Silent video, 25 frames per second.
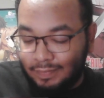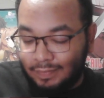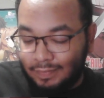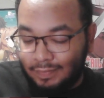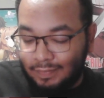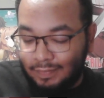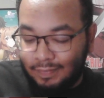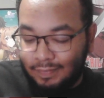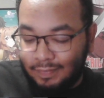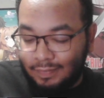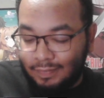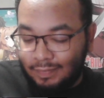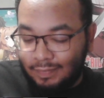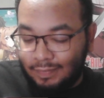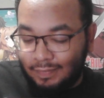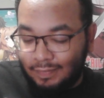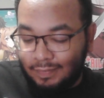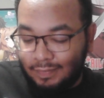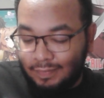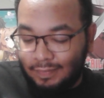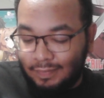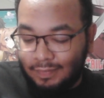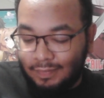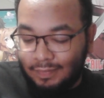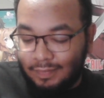
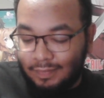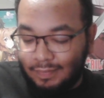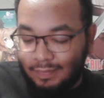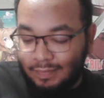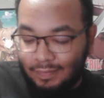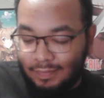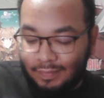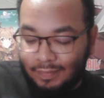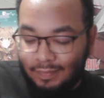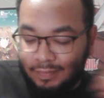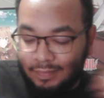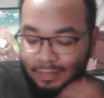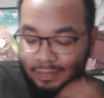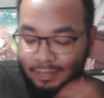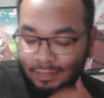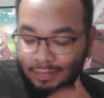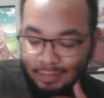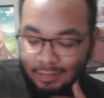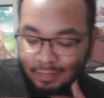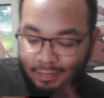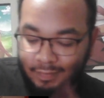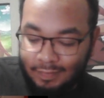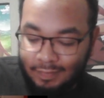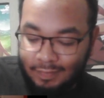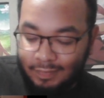
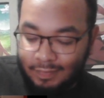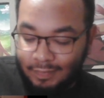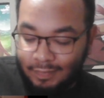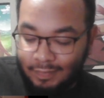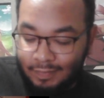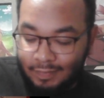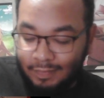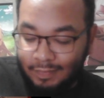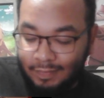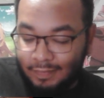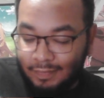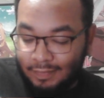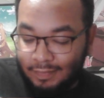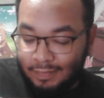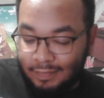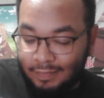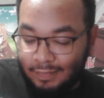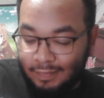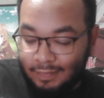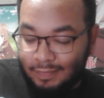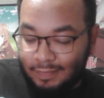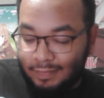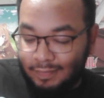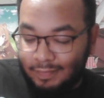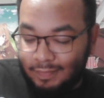
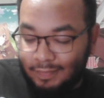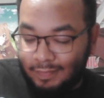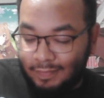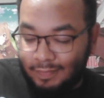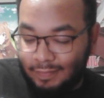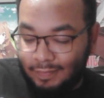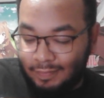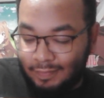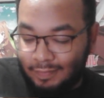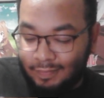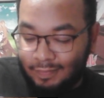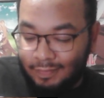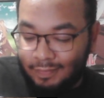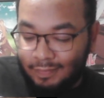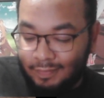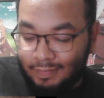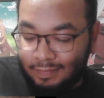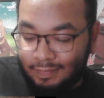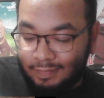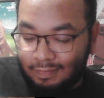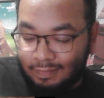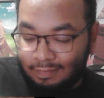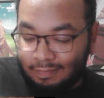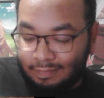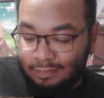
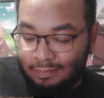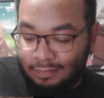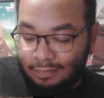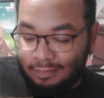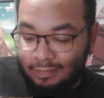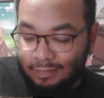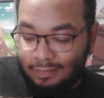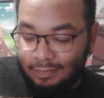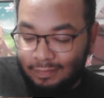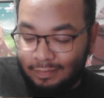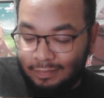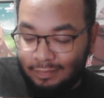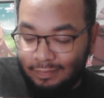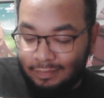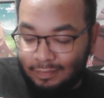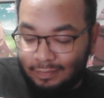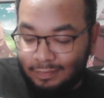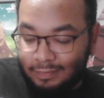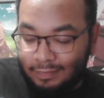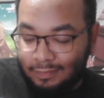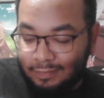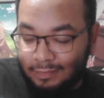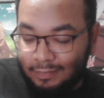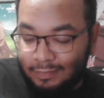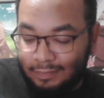
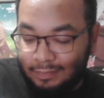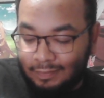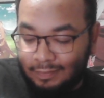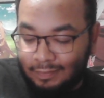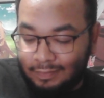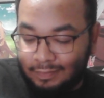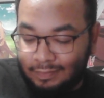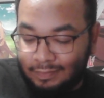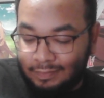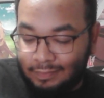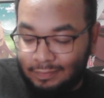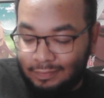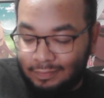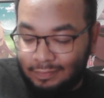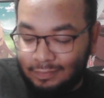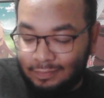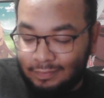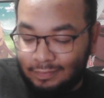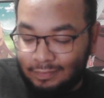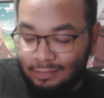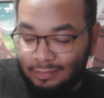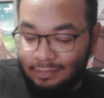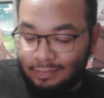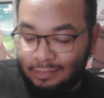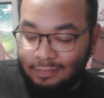
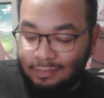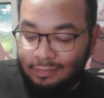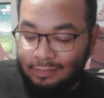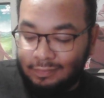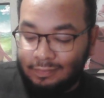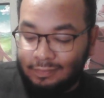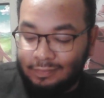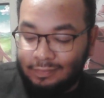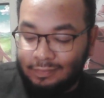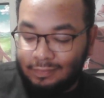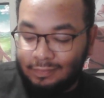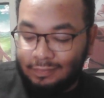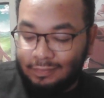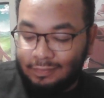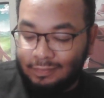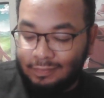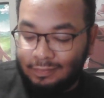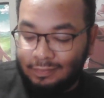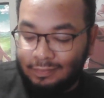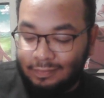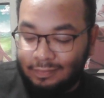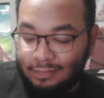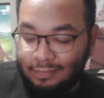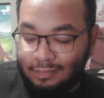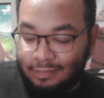
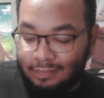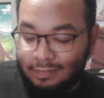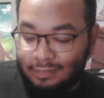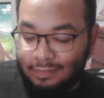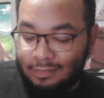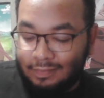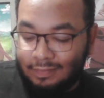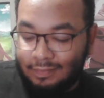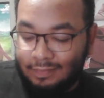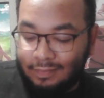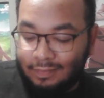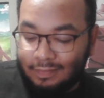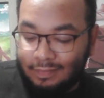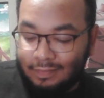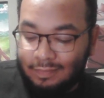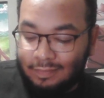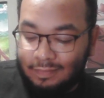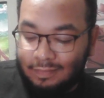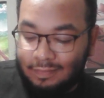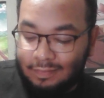No words are spoken by the person on screen.